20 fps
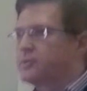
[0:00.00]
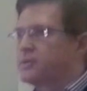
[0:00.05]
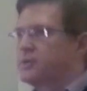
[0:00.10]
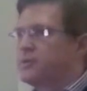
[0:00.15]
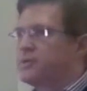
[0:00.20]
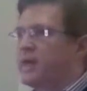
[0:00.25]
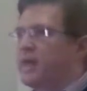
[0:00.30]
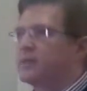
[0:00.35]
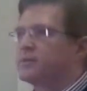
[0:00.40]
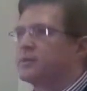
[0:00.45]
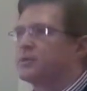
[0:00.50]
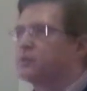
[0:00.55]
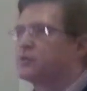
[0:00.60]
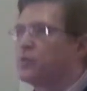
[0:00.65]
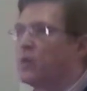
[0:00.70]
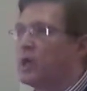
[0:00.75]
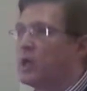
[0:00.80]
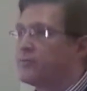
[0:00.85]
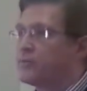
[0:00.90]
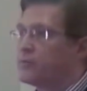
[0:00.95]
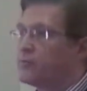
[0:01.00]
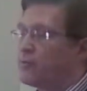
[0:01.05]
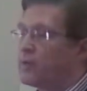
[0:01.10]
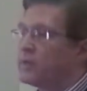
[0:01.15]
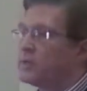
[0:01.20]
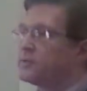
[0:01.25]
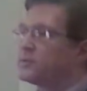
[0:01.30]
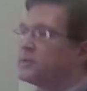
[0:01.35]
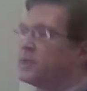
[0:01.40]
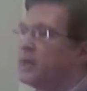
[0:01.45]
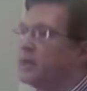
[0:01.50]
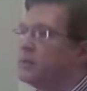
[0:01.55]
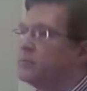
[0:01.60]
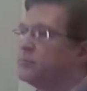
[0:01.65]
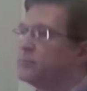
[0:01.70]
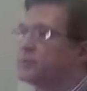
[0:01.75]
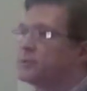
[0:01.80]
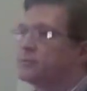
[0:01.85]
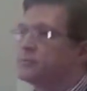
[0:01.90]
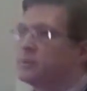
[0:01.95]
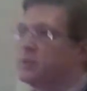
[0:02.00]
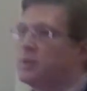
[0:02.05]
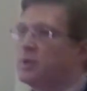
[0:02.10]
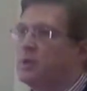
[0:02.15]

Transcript: 2012 in real terms,